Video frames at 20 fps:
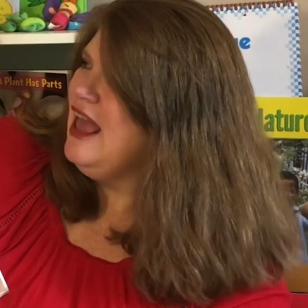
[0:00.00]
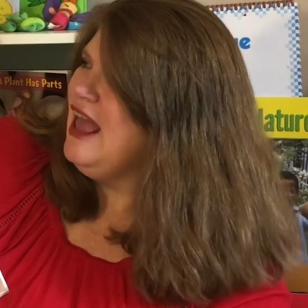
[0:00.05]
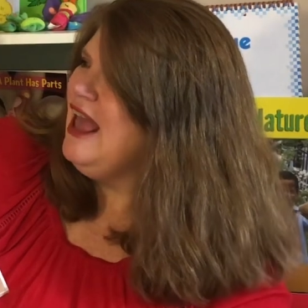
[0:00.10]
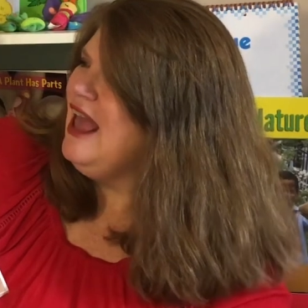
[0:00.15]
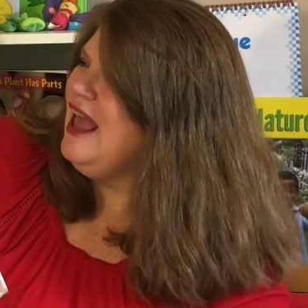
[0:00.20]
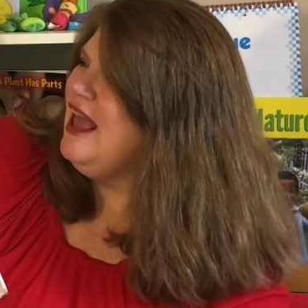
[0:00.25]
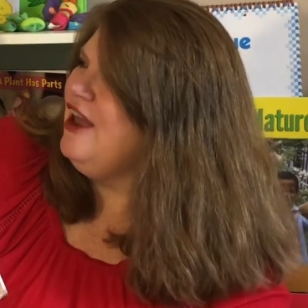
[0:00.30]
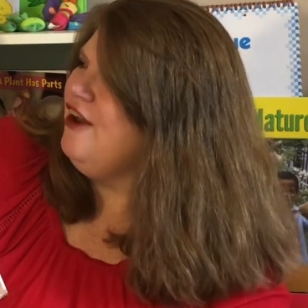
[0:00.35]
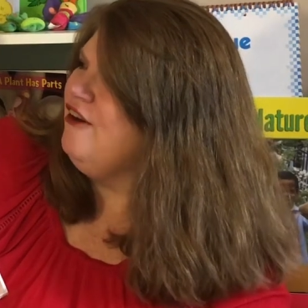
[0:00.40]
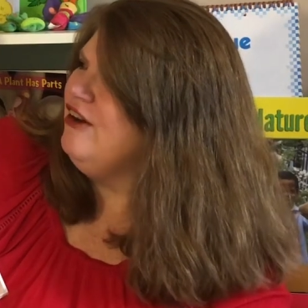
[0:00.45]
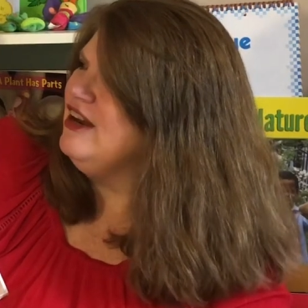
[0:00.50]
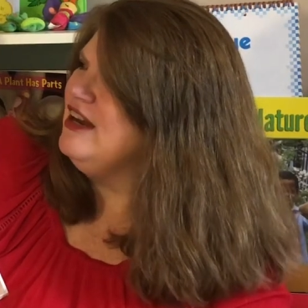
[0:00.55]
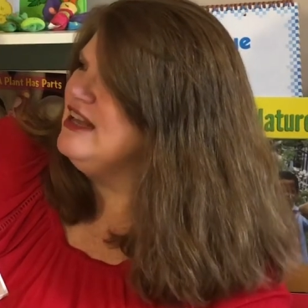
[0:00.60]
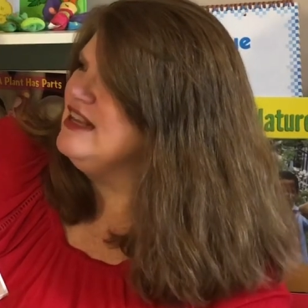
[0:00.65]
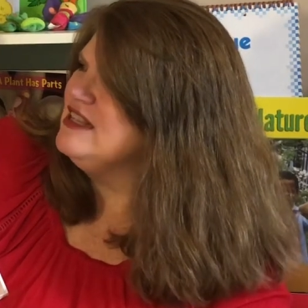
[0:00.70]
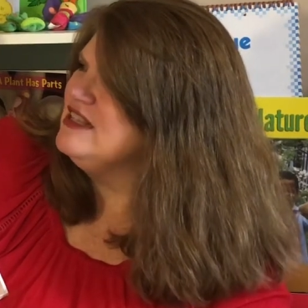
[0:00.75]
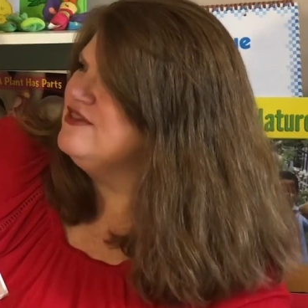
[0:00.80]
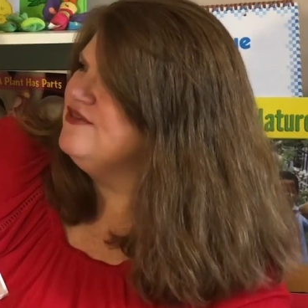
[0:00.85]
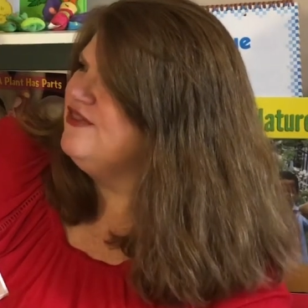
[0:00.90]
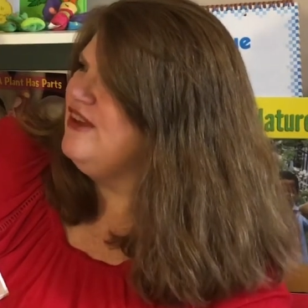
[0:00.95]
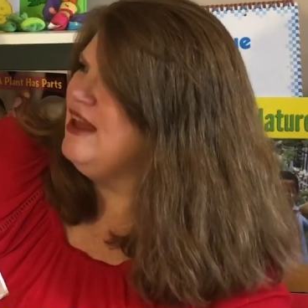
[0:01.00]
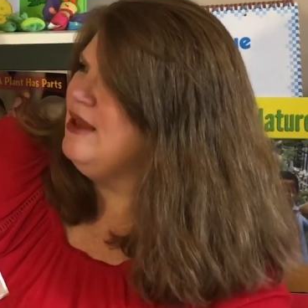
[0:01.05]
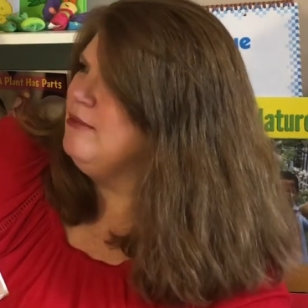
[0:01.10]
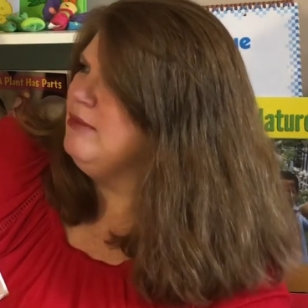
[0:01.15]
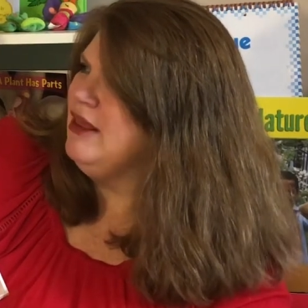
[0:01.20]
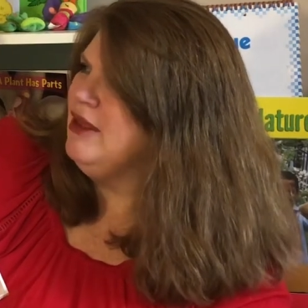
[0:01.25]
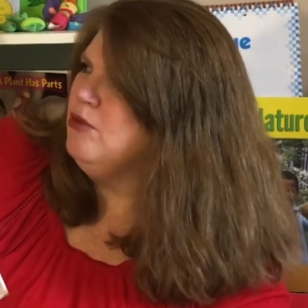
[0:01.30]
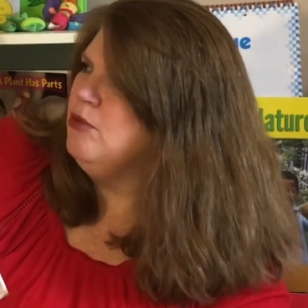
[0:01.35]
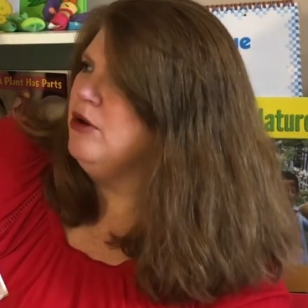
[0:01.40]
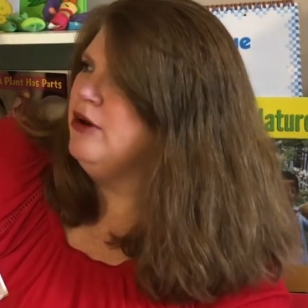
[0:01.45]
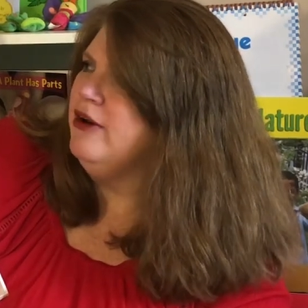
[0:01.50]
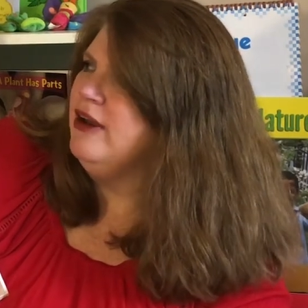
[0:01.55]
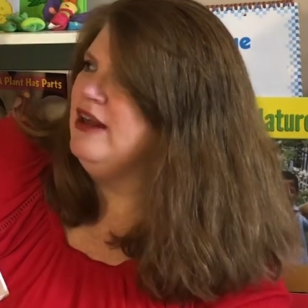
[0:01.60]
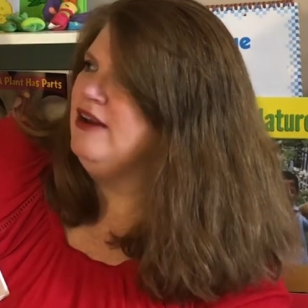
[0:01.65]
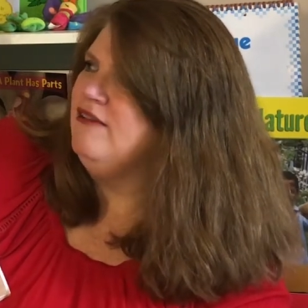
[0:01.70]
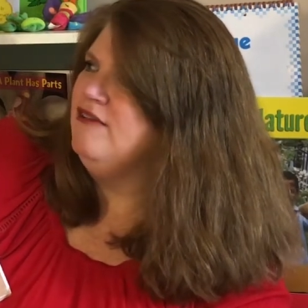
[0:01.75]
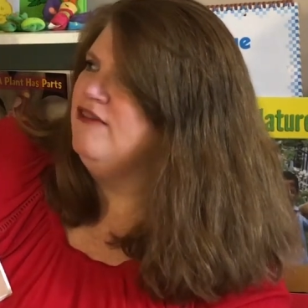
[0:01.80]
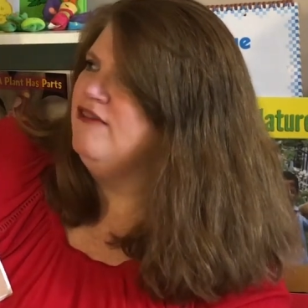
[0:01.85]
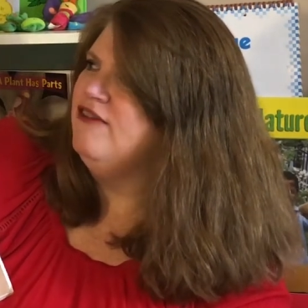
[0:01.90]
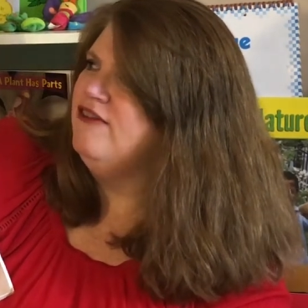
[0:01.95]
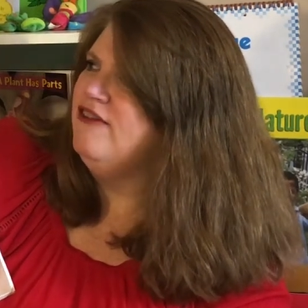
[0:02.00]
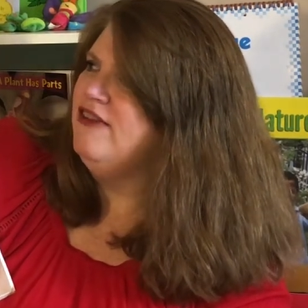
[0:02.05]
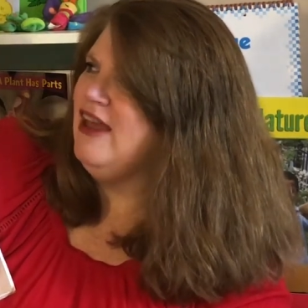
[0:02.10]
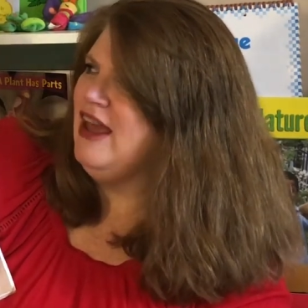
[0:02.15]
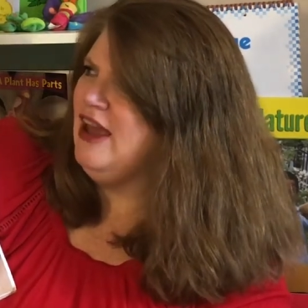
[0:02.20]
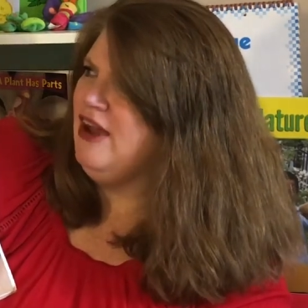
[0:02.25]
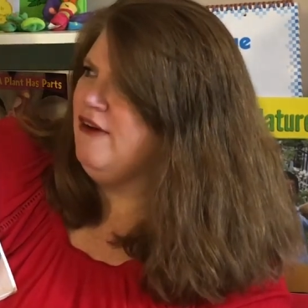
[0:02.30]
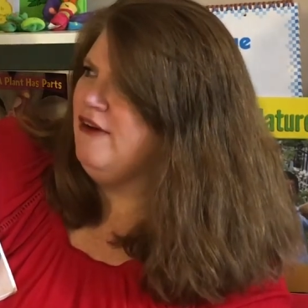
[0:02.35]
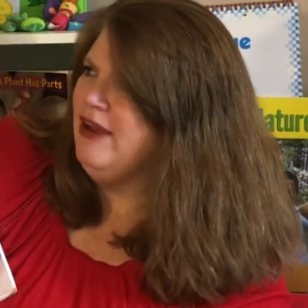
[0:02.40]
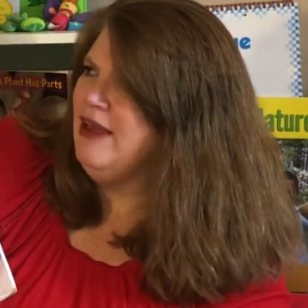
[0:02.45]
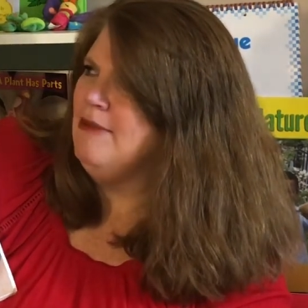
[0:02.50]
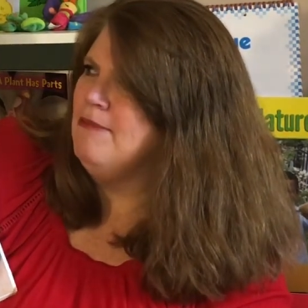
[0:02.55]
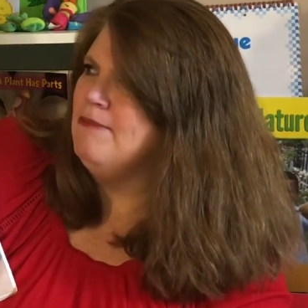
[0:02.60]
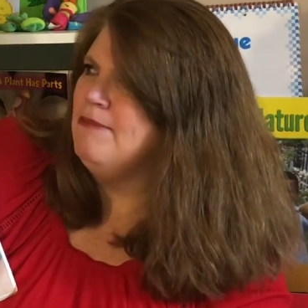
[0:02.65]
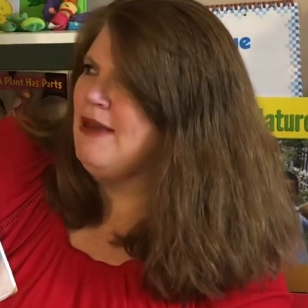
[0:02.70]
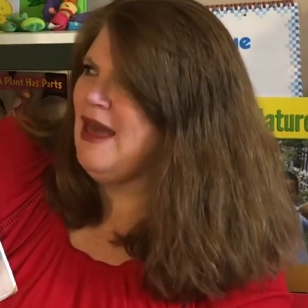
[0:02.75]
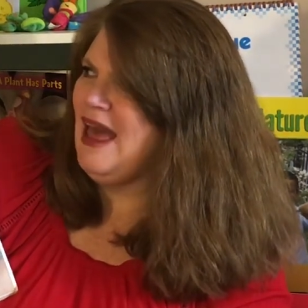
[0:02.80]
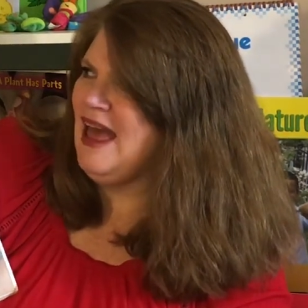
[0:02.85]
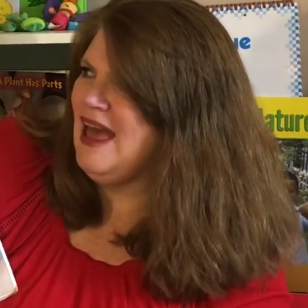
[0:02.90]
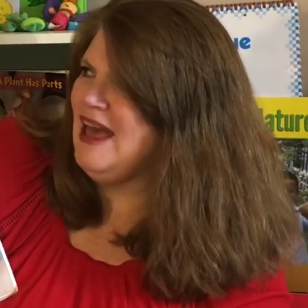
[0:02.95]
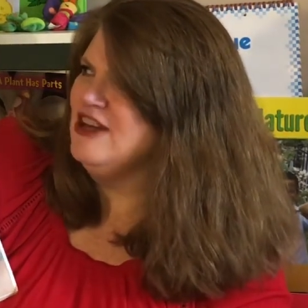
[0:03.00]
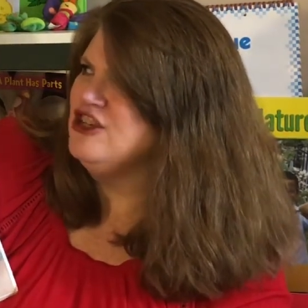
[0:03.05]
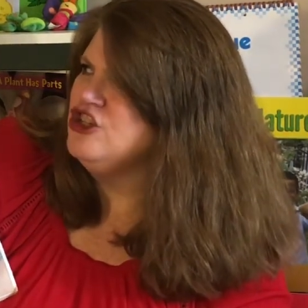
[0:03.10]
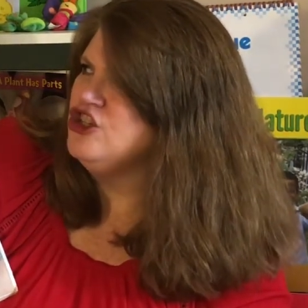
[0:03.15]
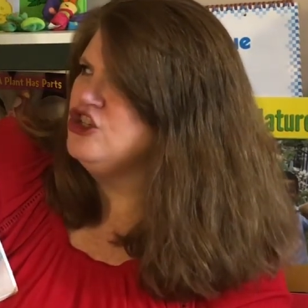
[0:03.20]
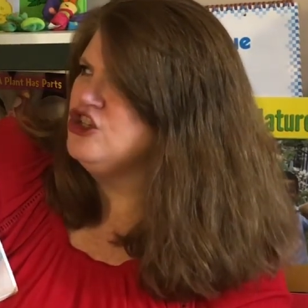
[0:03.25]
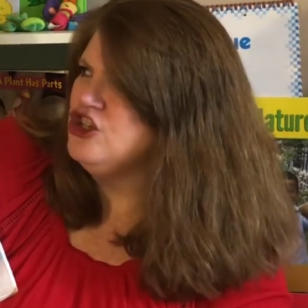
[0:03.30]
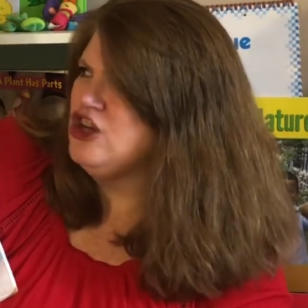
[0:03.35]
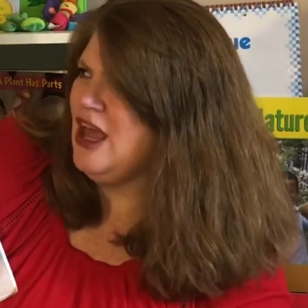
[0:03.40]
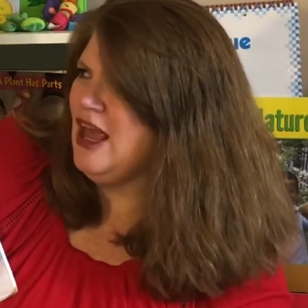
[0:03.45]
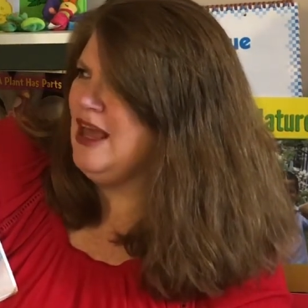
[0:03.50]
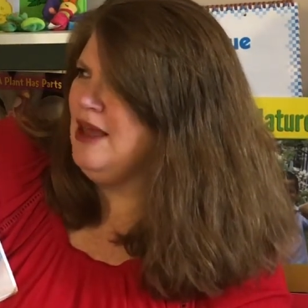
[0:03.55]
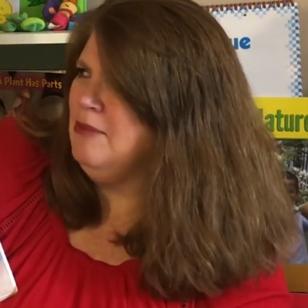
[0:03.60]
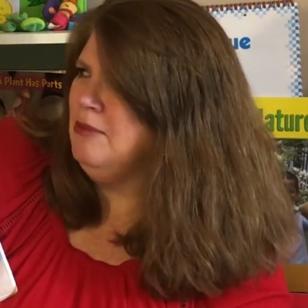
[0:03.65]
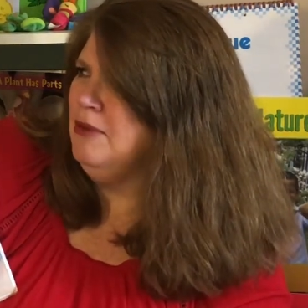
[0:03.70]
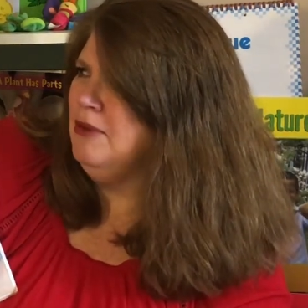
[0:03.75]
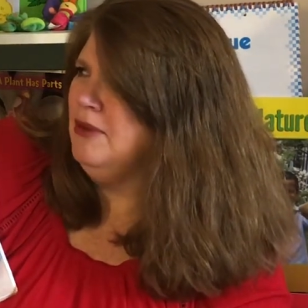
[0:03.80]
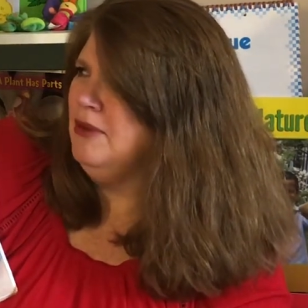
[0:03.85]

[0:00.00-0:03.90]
Hare and his family were in very bad shape.